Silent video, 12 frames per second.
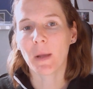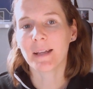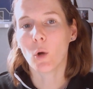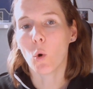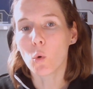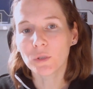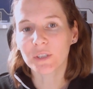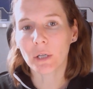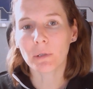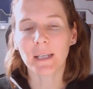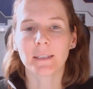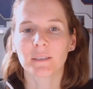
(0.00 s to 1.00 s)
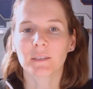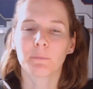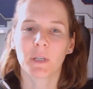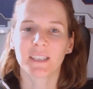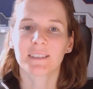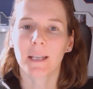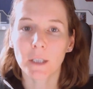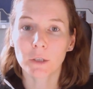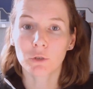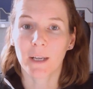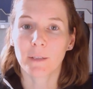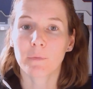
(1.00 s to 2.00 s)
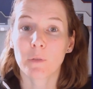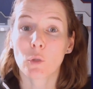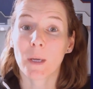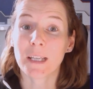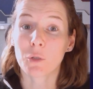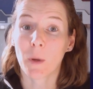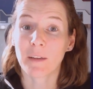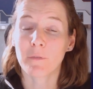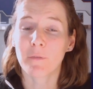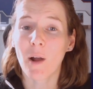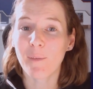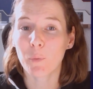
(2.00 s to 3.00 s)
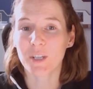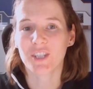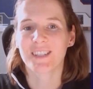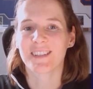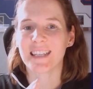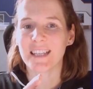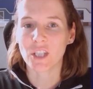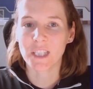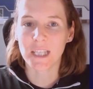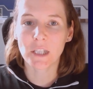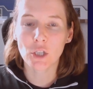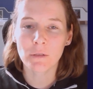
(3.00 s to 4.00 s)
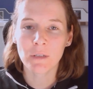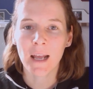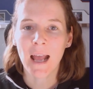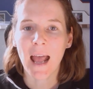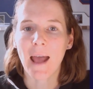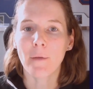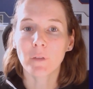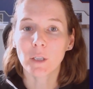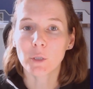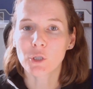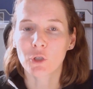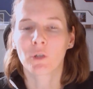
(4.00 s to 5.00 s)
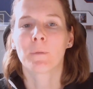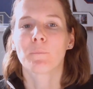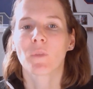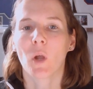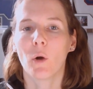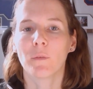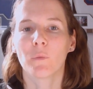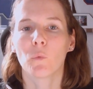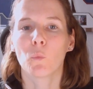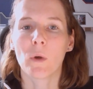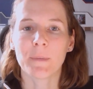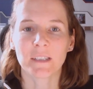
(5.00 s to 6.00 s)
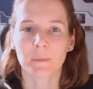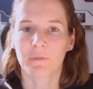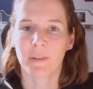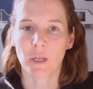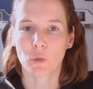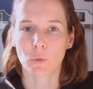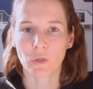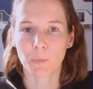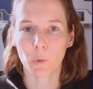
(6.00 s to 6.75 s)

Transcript: debate also links to my second trend for 2025, which is the continued evolution of women's professional